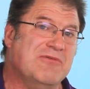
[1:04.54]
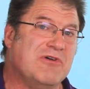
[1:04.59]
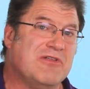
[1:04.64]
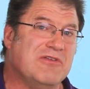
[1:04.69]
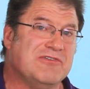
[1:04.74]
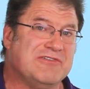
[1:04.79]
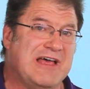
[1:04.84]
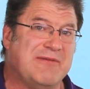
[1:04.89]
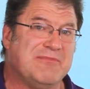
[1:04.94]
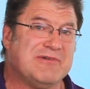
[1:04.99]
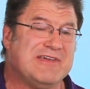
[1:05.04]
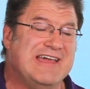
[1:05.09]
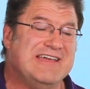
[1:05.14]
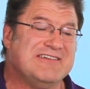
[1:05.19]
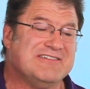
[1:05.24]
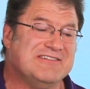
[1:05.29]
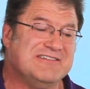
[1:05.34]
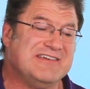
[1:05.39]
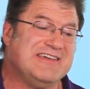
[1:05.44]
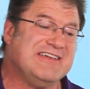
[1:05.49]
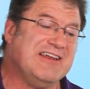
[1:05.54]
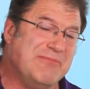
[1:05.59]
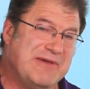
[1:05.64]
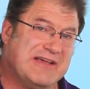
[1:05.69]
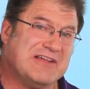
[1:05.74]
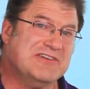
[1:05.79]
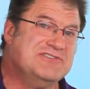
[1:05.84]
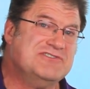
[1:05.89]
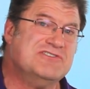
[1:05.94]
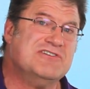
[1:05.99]
in one of those applications, it'll
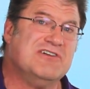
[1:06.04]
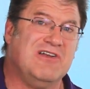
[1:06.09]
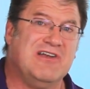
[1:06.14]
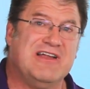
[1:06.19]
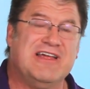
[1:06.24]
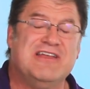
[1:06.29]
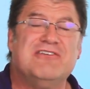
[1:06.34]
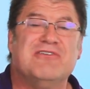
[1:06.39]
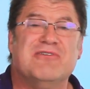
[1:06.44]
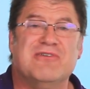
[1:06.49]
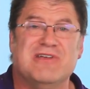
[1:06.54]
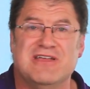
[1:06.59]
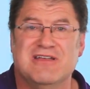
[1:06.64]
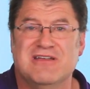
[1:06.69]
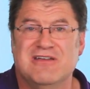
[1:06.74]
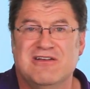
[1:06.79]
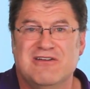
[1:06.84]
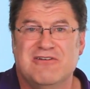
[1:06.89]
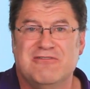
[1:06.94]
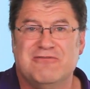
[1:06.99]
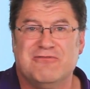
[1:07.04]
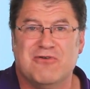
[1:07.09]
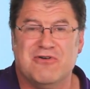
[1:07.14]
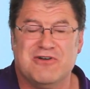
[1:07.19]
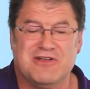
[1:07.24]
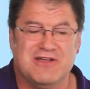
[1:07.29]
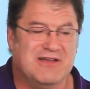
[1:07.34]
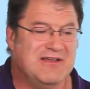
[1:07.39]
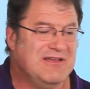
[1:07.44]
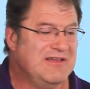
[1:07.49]
make a journal entry
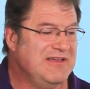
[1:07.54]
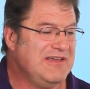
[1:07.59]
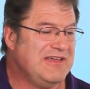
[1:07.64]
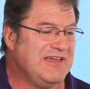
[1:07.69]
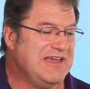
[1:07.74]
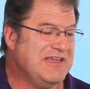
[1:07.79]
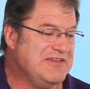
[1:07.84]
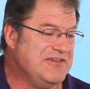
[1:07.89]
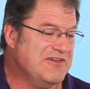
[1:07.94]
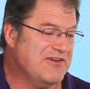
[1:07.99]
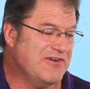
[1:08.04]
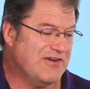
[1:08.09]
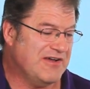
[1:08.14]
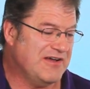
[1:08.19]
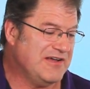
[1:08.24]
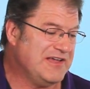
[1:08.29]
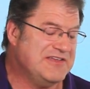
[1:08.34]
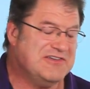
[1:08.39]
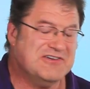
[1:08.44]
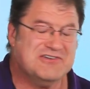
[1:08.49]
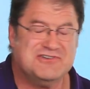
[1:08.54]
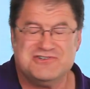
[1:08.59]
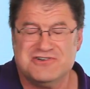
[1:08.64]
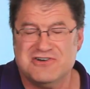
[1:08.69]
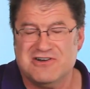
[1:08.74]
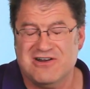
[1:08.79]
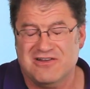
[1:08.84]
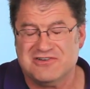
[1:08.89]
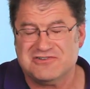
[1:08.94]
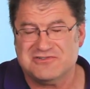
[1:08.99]
for you in your, uh, in your
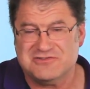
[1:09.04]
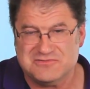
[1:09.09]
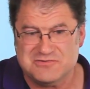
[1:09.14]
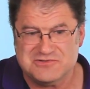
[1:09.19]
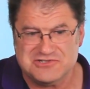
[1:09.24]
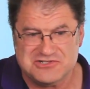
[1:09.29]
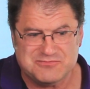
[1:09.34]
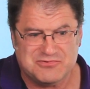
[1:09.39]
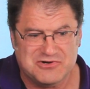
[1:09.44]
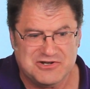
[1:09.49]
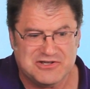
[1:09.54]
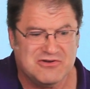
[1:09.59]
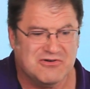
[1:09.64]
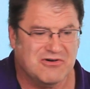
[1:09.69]
journal, which is pretty